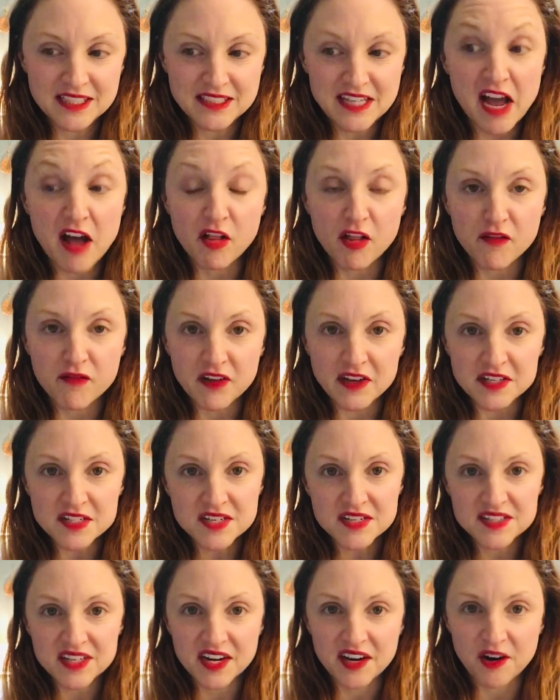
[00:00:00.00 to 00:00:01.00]

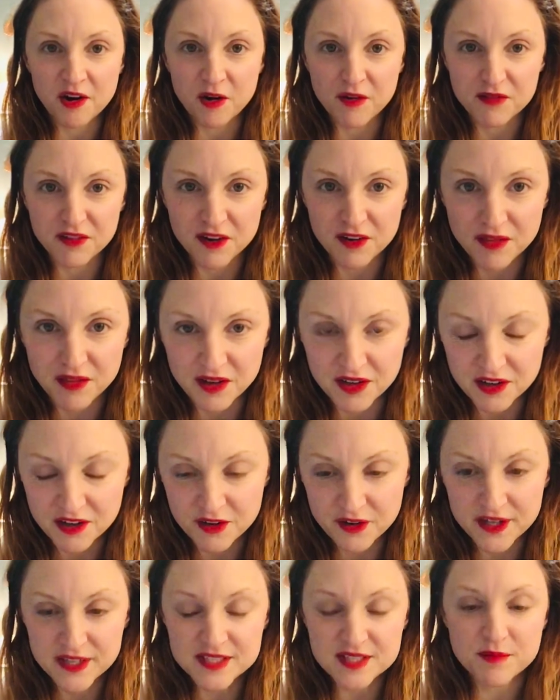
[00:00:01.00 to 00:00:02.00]
elephant take over, the
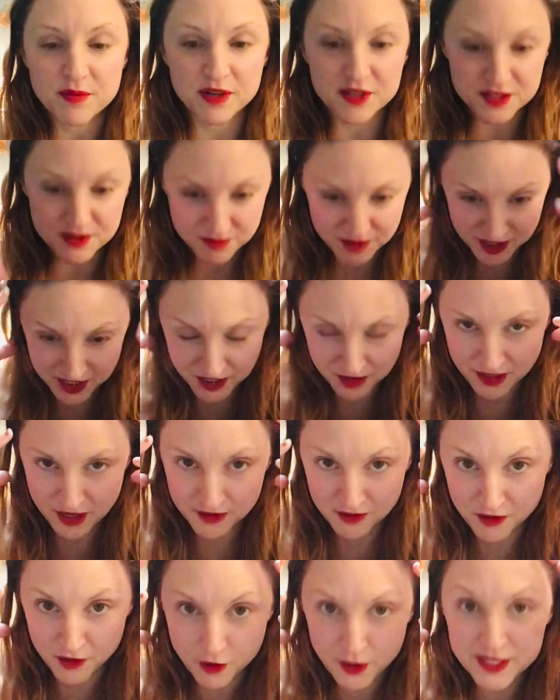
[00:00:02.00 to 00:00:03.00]
crazy person running around,
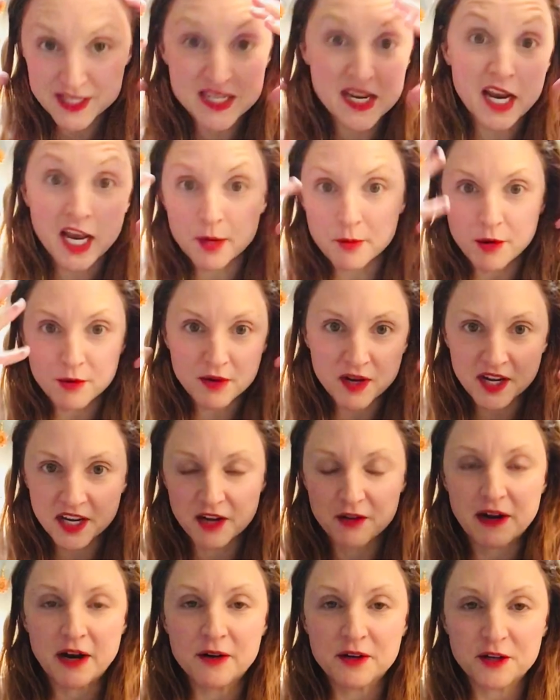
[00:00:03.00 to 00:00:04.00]
or the crazy animal running
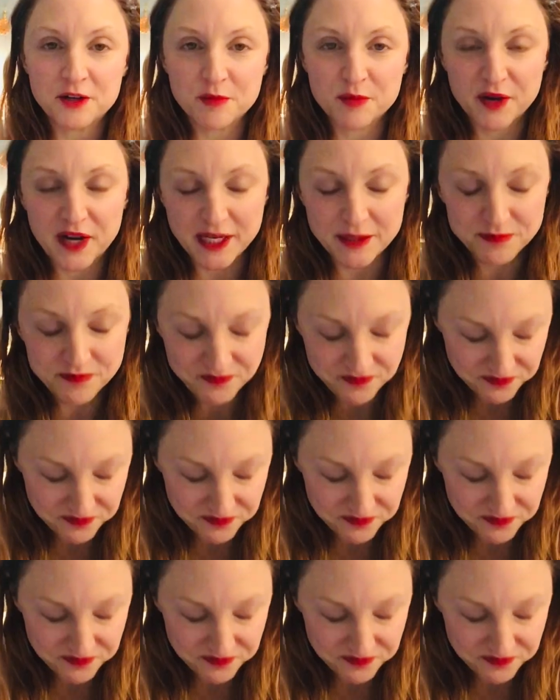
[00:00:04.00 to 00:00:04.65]
around in your brain.